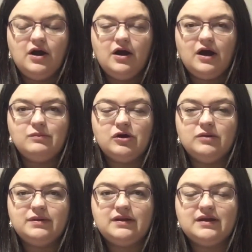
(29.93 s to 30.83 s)
I'm
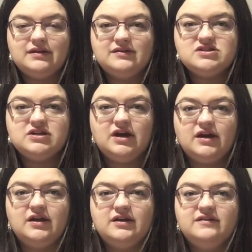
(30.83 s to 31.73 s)
hoping that this year I
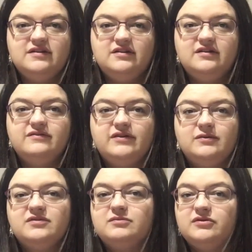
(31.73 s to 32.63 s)
can continue to film
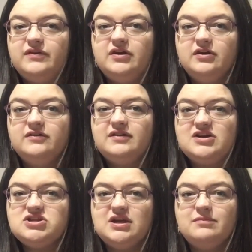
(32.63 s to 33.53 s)
some more videos and
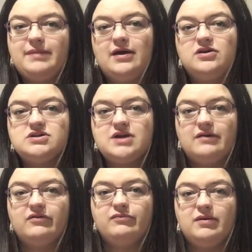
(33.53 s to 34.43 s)
actually get back on track
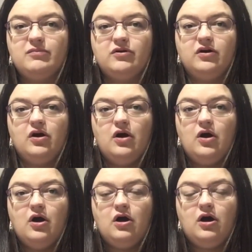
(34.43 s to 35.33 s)
with a bit more
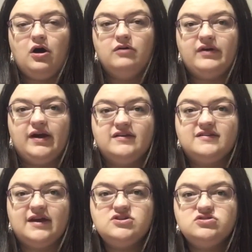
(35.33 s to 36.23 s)
of a
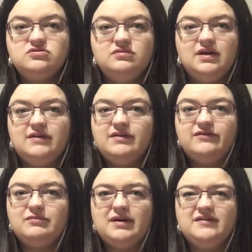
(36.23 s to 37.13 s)
schedule, even if it
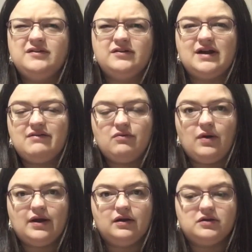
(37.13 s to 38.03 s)
means I don't have quite
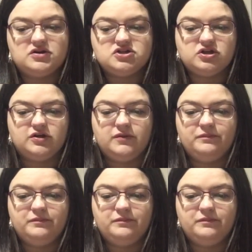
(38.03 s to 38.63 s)
a lot to show.